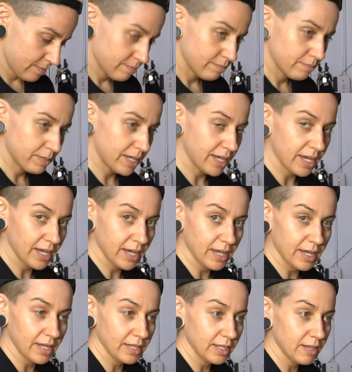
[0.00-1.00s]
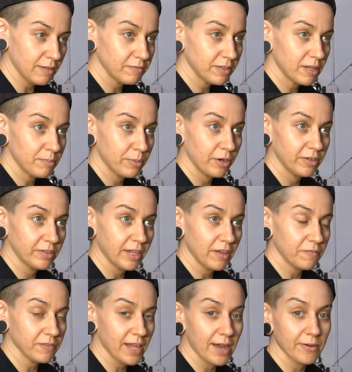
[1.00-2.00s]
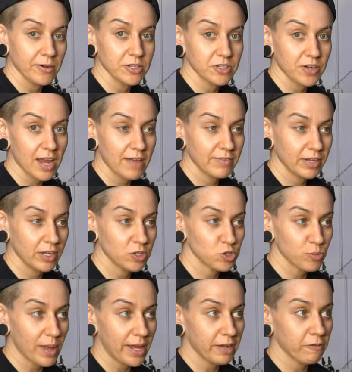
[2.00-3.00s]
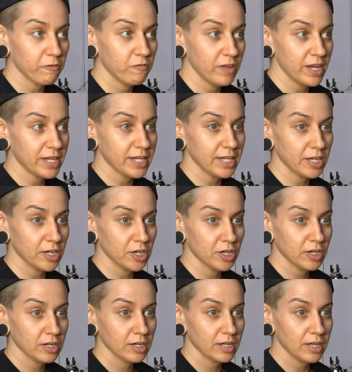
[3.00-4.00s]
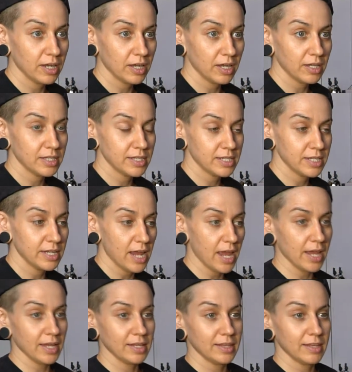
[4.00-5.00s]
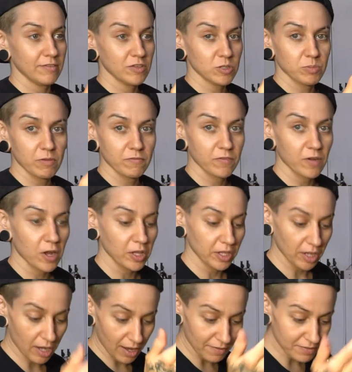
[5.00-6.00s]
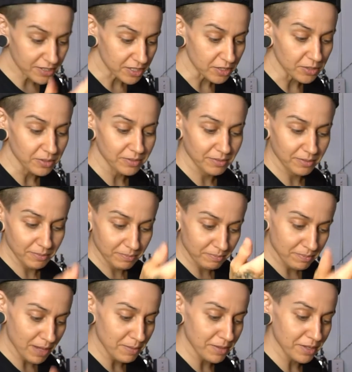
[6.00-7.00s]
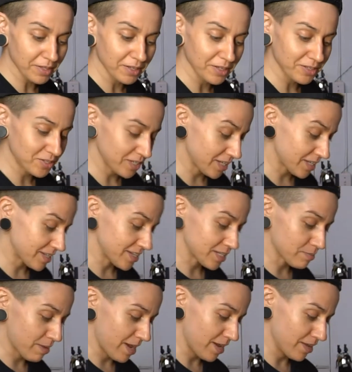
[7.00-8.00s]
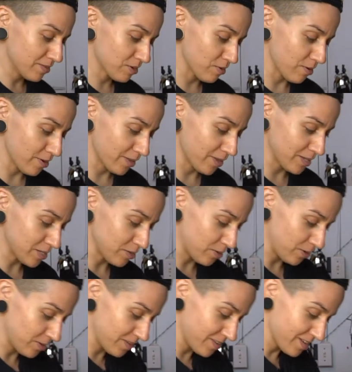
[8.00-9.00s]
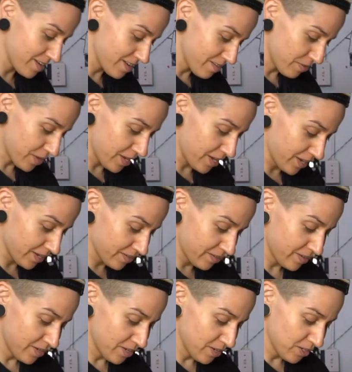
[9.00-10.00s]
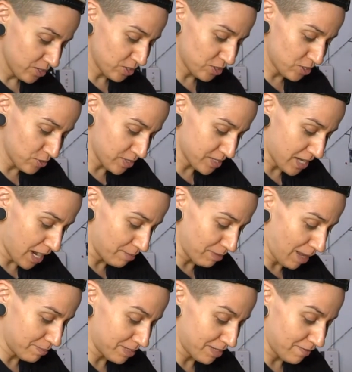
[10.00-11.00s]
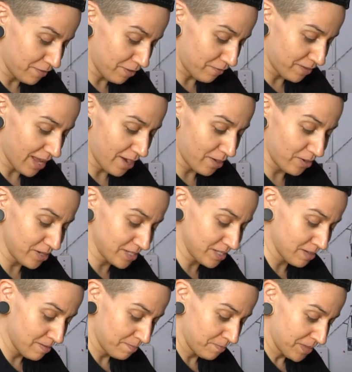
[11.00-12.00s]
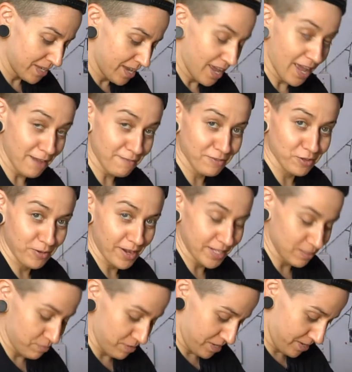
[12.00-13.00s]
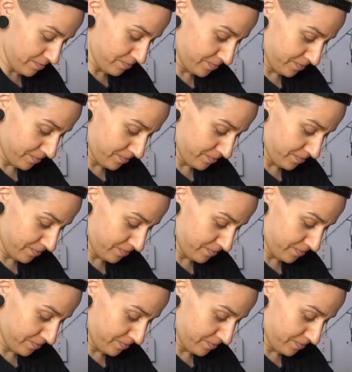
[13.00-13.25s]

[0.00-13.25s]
My lovely birthday flowers are having a dramatic fit here today. They've just been falling off, so maybe they'll just like dissipate throughout this whole thing. Just do a time lapse of the flowers. F the recipe.